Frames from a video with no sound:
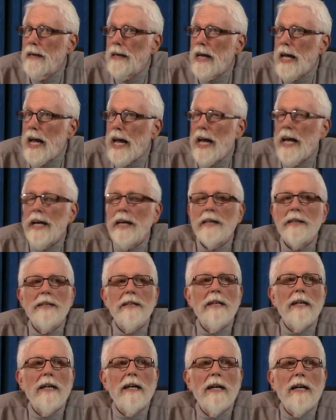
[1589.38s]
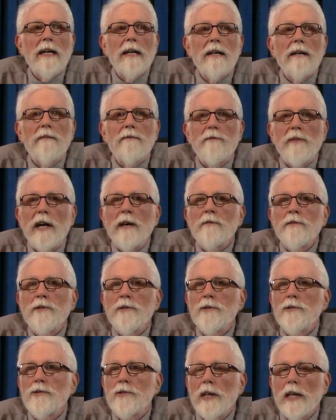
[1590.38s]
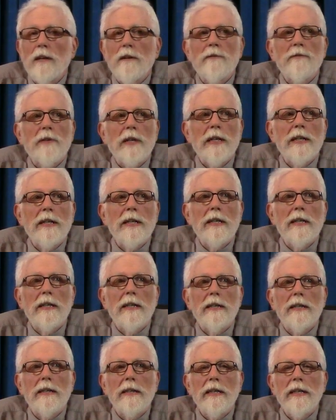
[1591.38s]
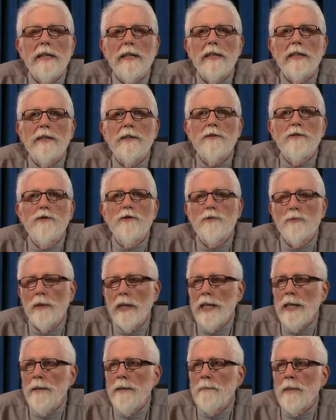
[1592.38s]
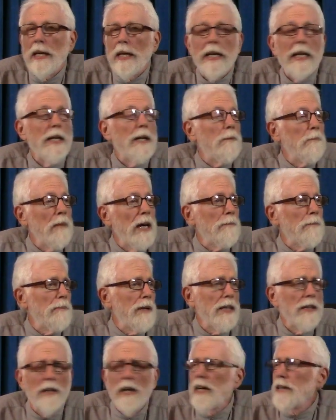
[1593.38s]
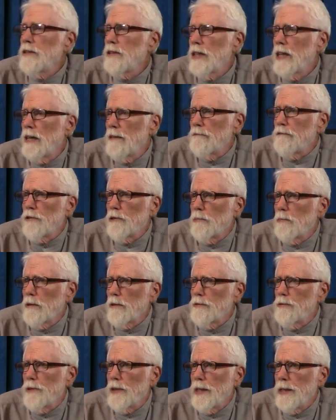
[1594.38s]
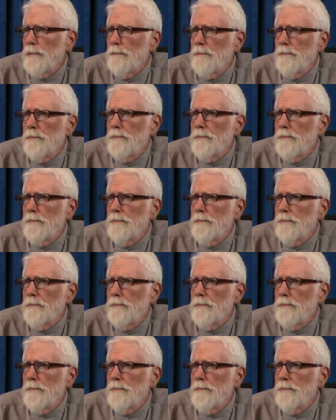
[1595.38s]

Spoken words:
found yourself in a dream, and it might be an uncomfortable dream,